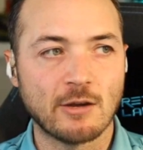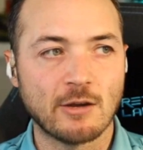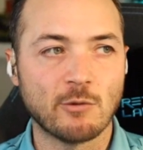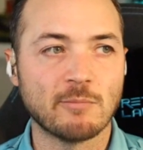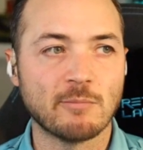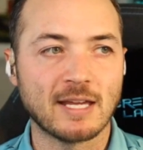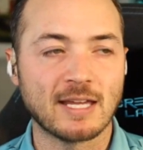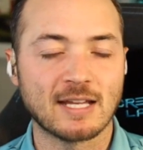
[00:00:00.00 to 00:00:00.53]
It
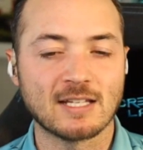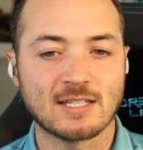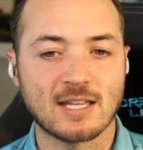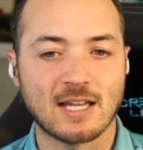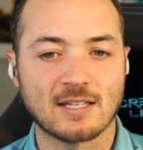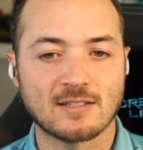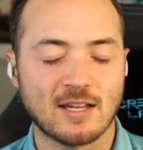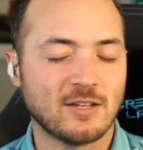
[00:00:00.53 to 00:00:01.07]
wouldn't make any
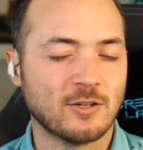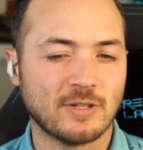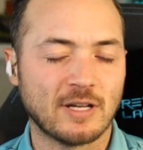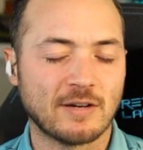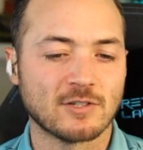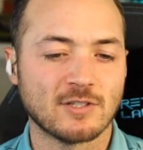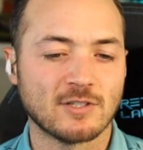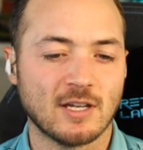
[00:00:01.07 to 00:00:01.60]
sense and you'll
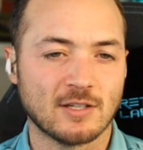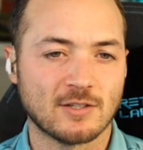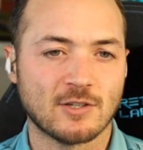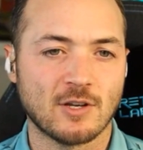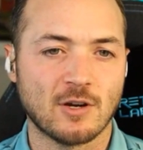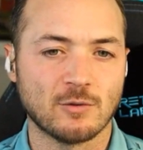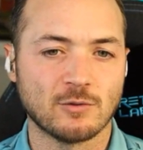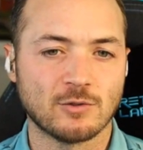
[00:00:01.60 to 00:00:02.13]
never see it.
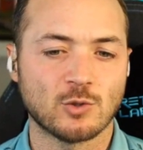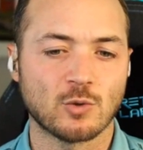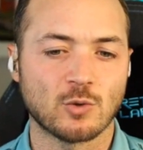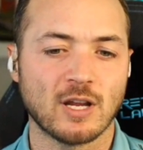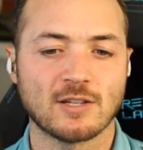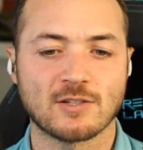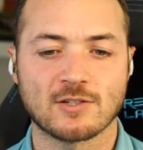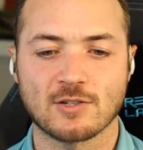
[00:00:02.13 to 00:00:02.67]
So,
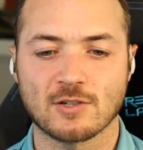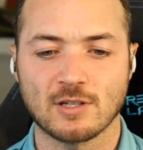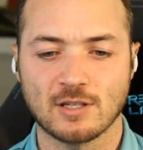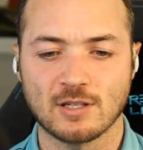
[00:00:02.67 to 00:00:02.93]
short answer